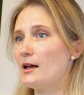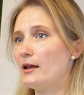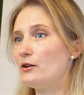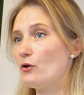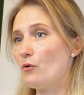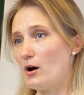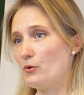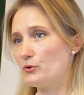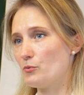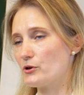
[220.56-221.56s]
and know
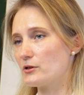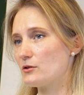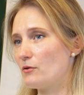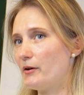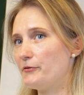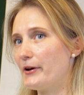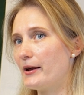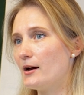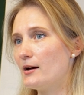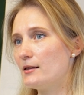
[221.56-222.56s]
how it works. So I
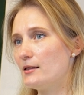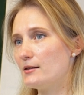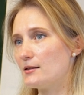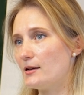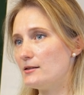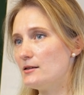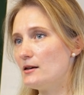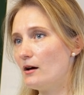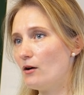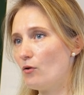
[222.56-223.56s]
think this
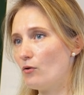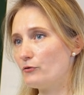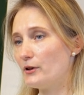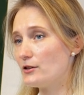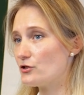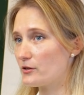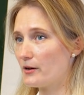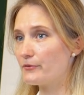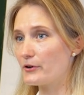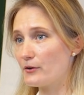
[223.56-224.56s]
idea of not just
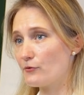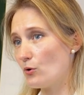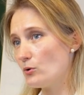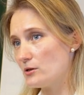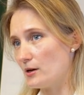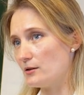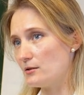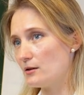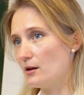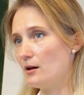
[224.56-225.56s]
covering
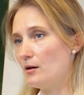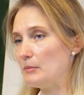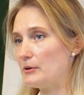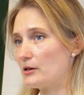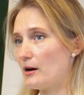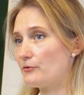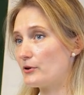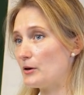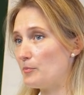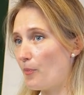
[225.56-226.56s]
front-end, but
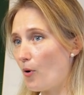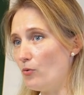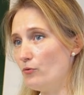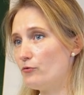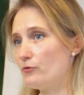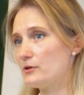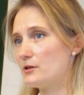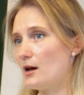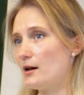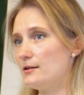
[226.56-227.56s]
covering both
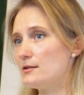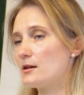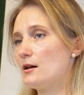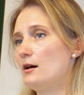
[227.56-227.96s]
sides